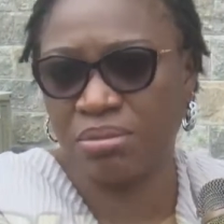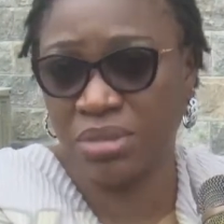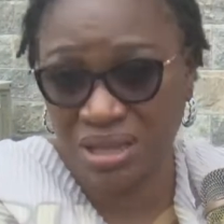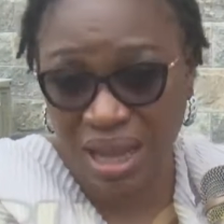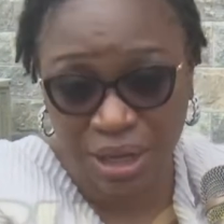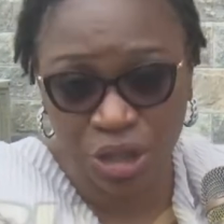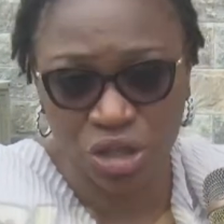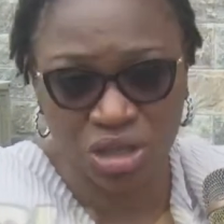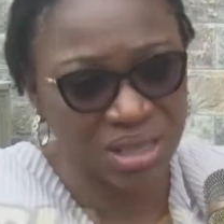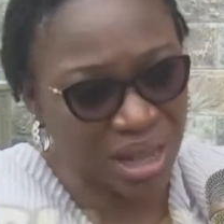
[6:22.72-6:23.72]
These are
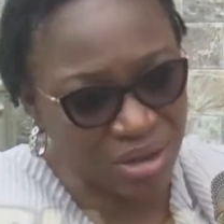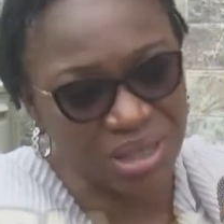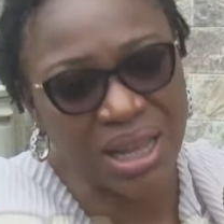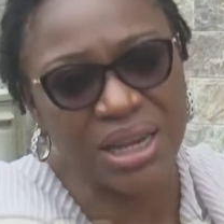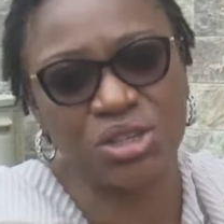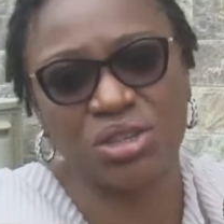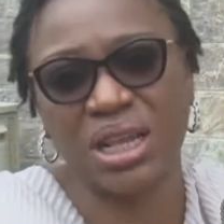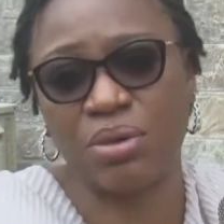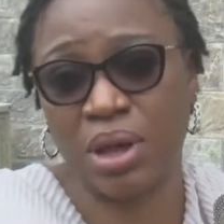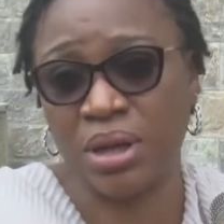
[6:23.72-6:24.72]
issues, these are critical issues
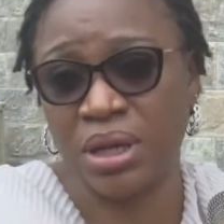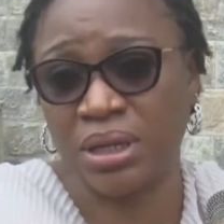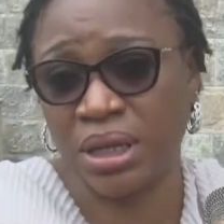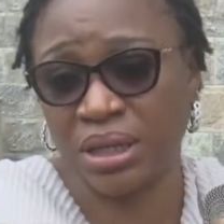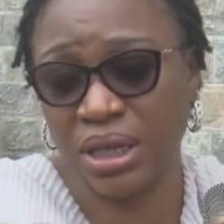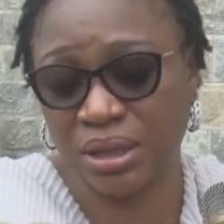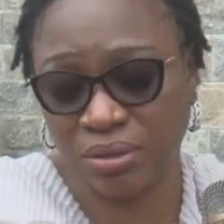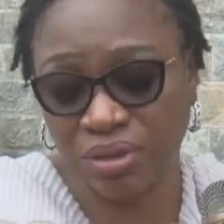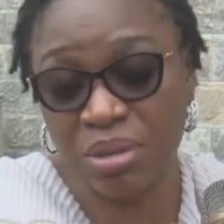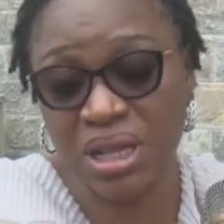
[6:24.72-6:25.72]
that
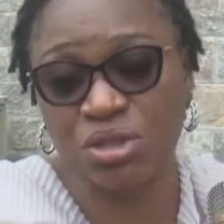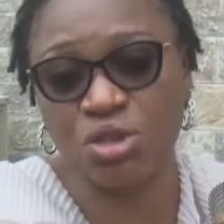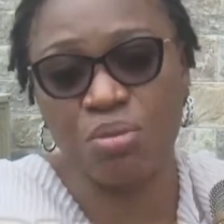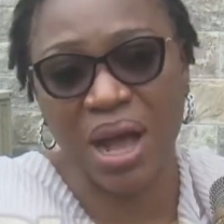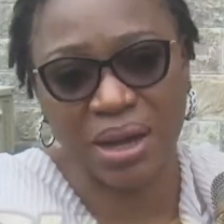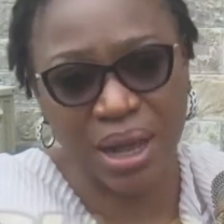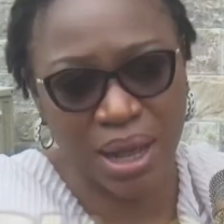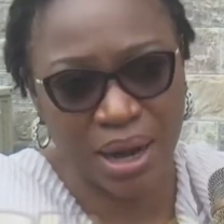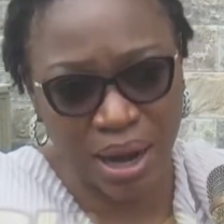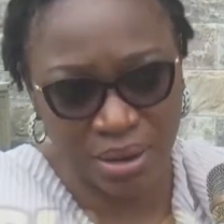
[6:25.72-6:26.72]
the feminist group
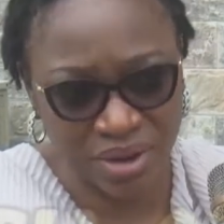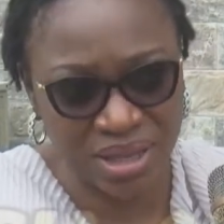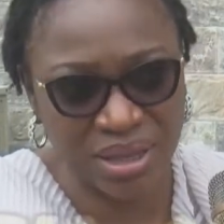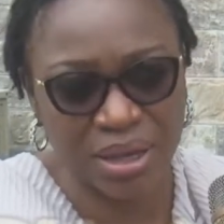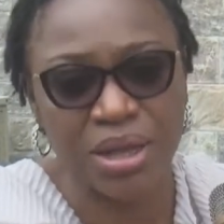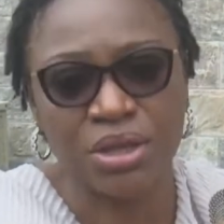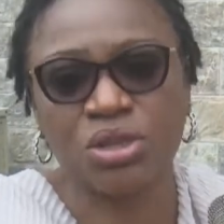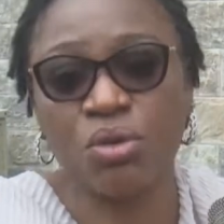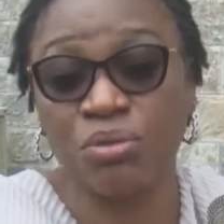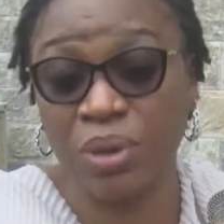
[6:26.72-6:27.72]
are raising.
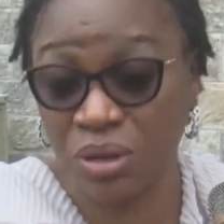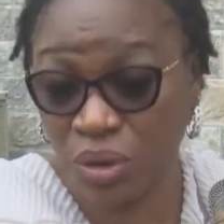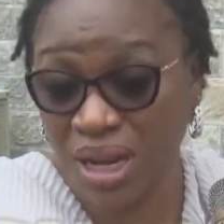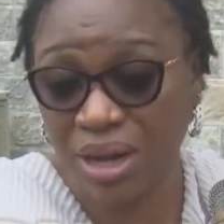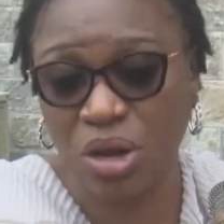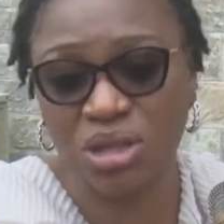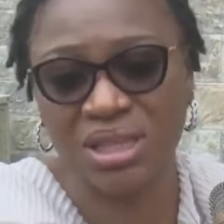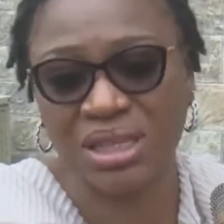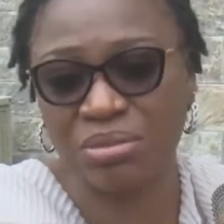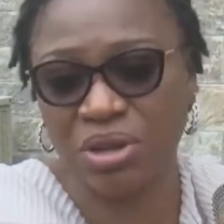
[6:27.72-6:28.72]
So we've been doing a lot
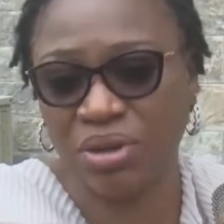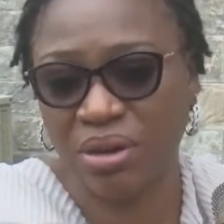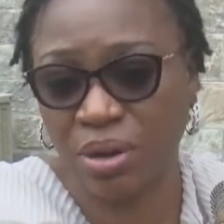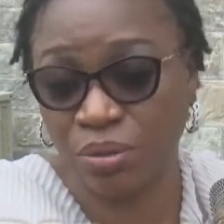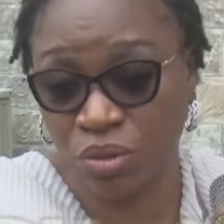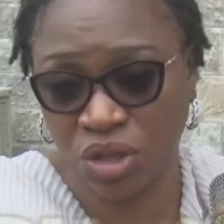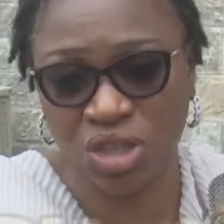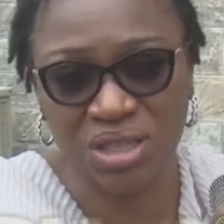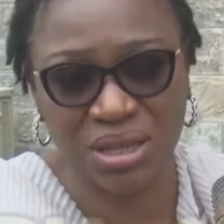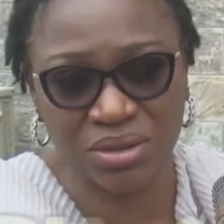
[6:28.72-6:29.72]
in terms of our
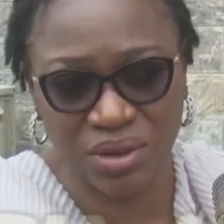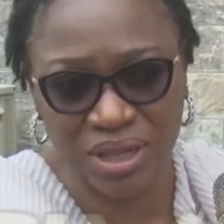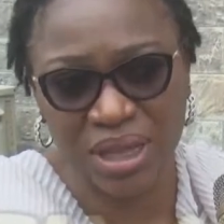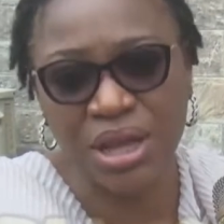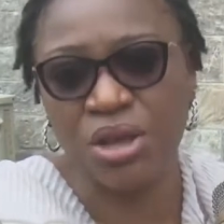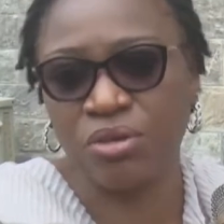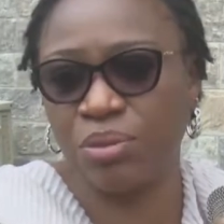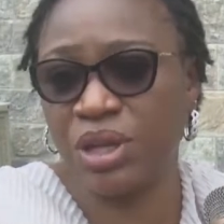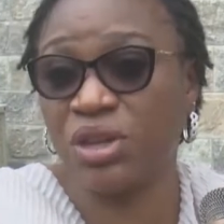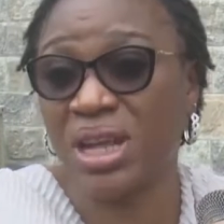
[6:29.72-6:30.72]
consciousness raising. We've
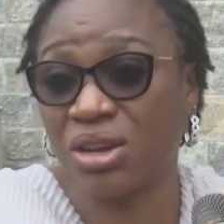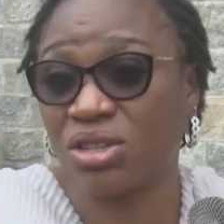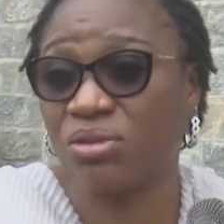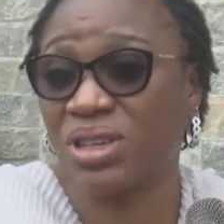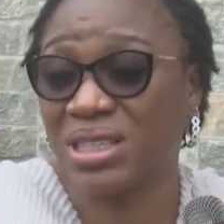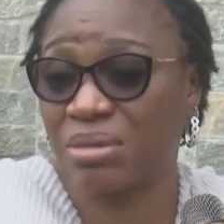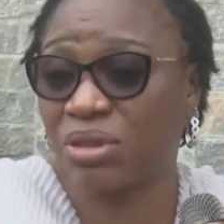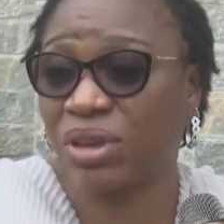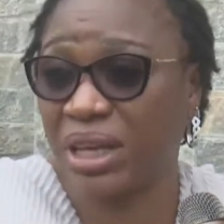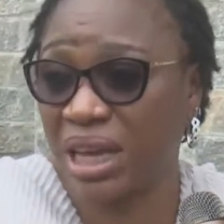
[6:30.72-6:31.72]
been doing a lot of in terms
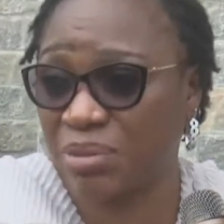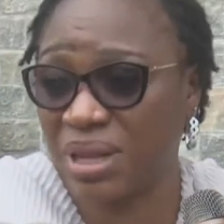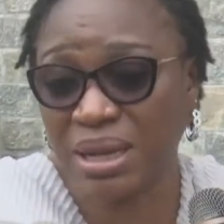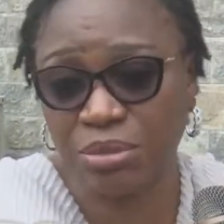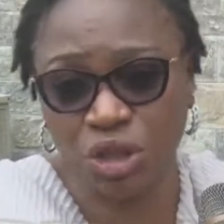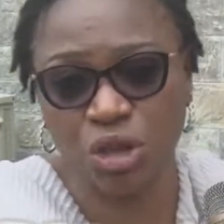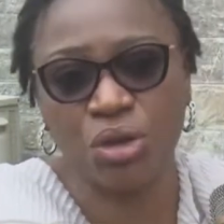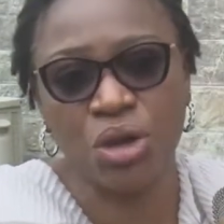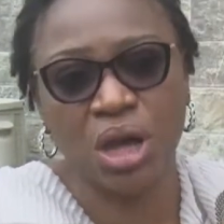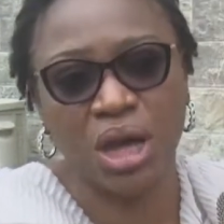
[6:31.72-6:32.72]
of engagement. I'm sure
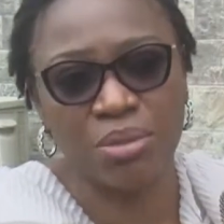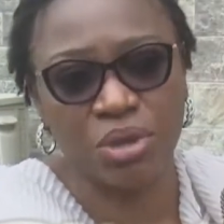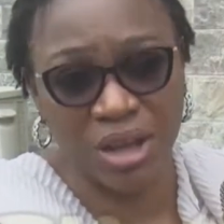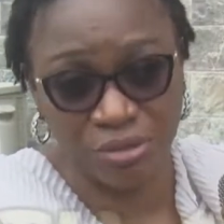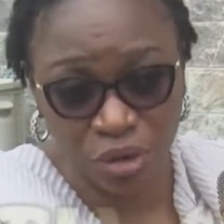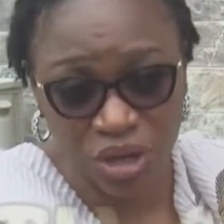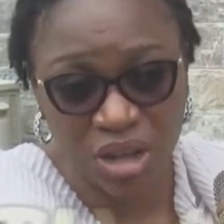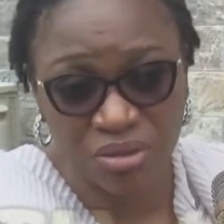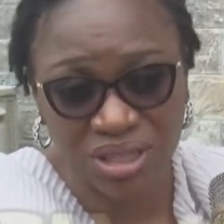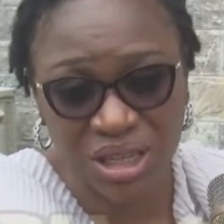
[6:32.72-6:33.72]
you have followed the
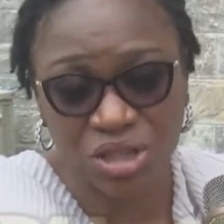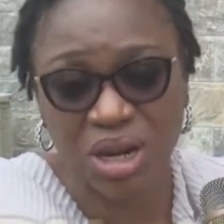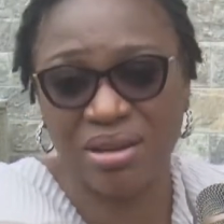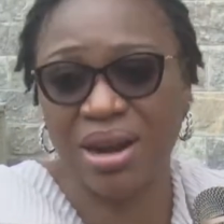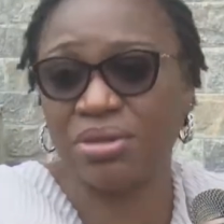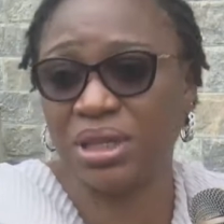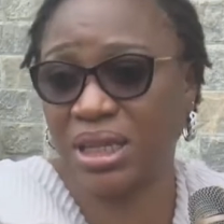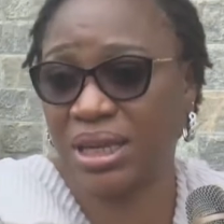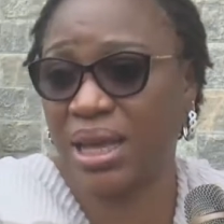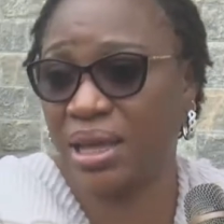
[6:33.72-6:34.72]
conversation around the
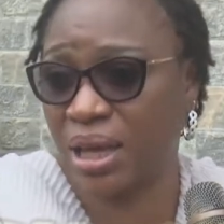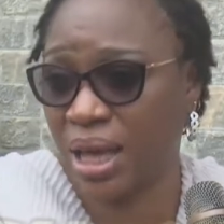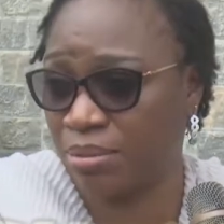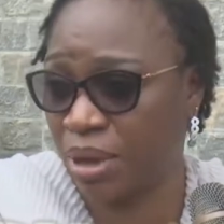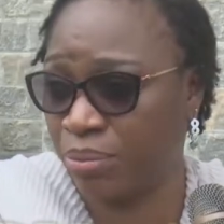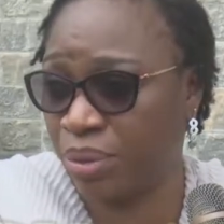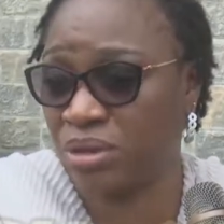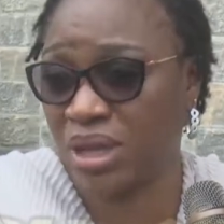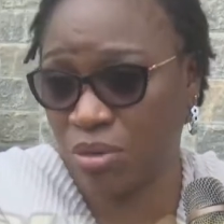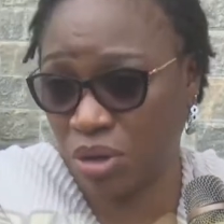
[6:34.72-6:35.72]
gender bill that